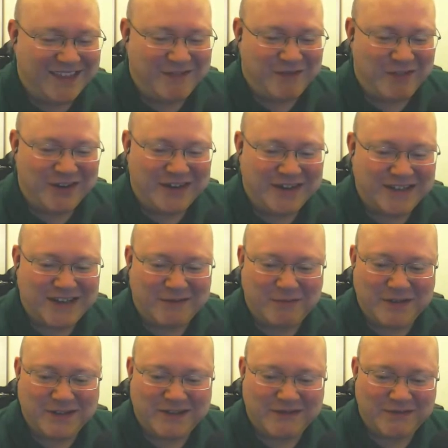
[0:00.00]
the Freudian slip
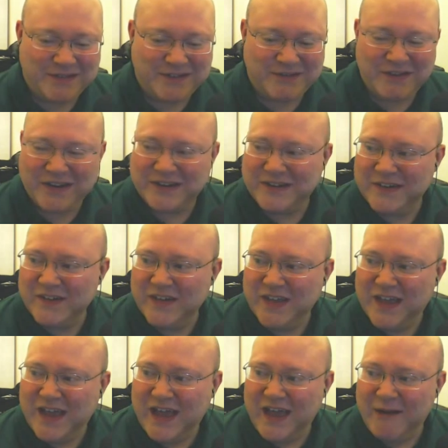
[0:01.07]
was great.
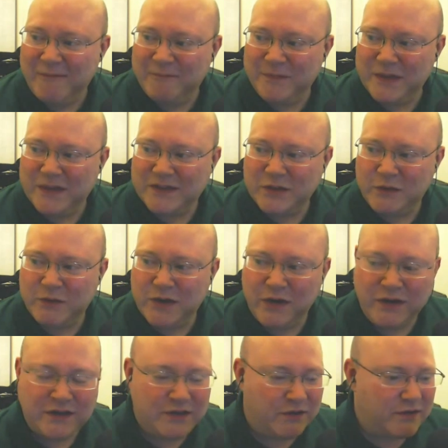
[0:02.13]
So we're
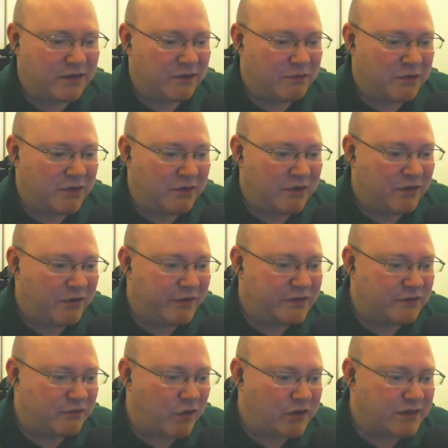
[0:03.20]
going to go over
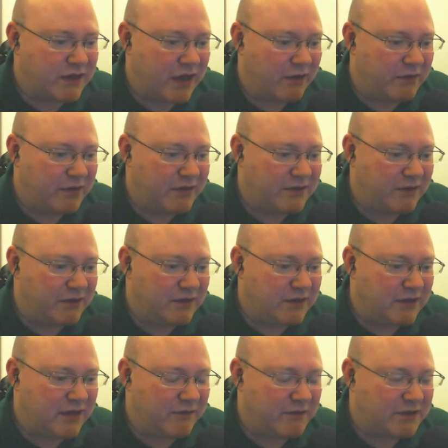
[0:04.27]
to Ross now, and he's going to
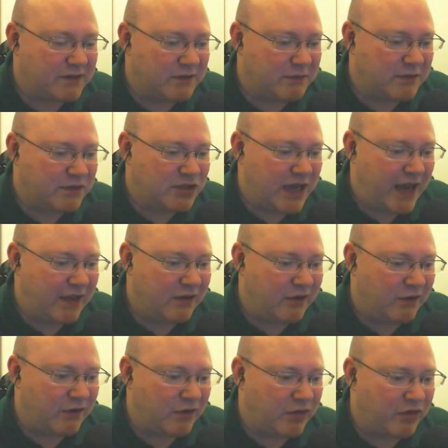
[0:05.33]
give us some gen
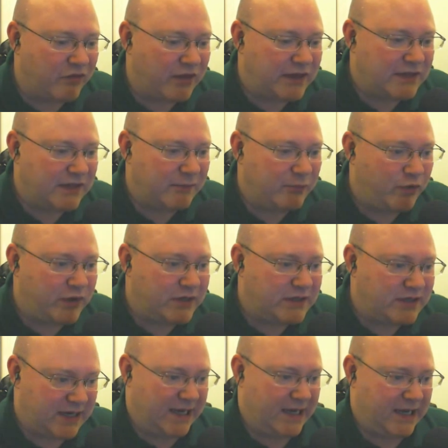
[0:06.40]
on 3D
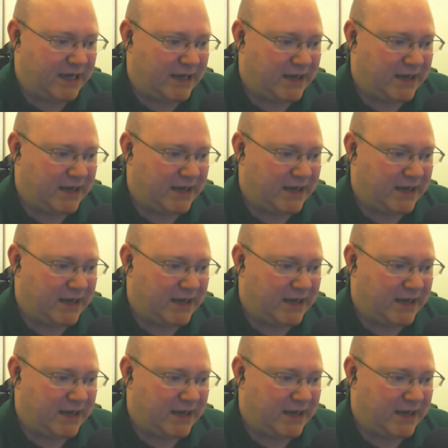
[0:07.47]
printing.